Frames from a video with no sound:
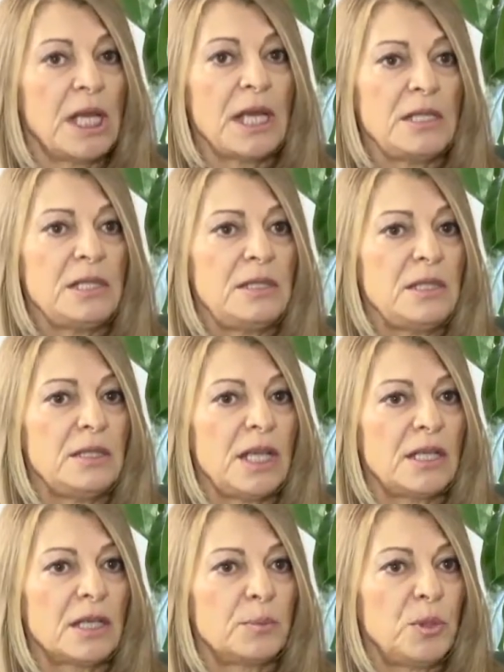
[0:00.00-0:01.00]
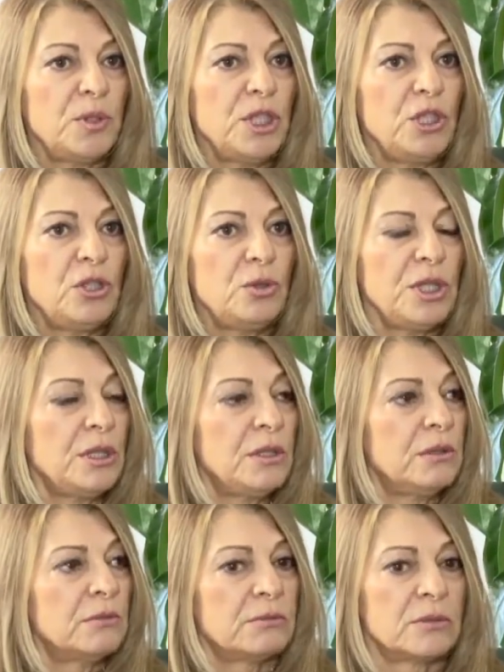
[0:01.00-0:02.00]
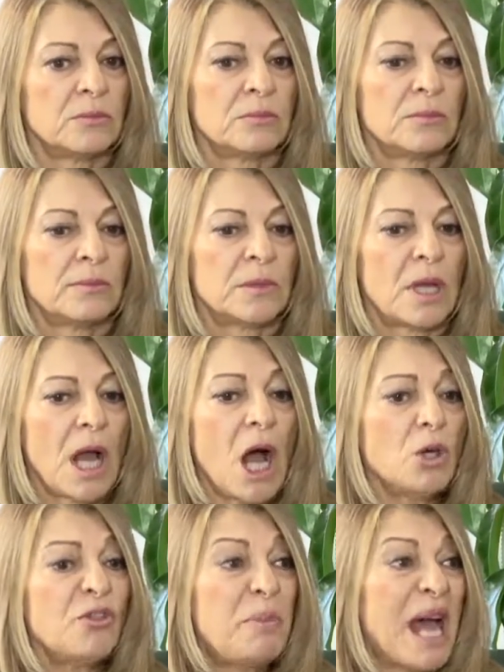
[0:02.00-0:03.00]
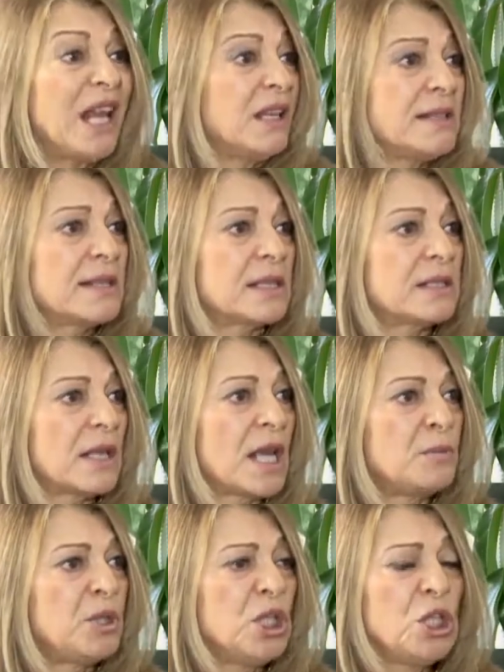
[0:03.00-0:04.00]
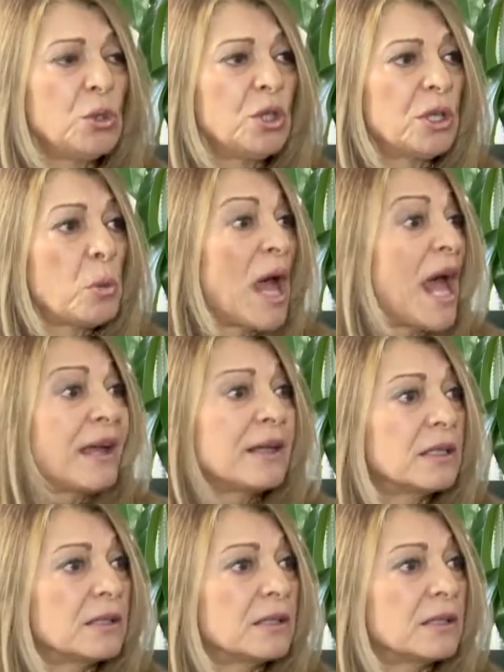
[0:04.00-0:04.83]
anything that are putting you in out of balance and putting you in a whack.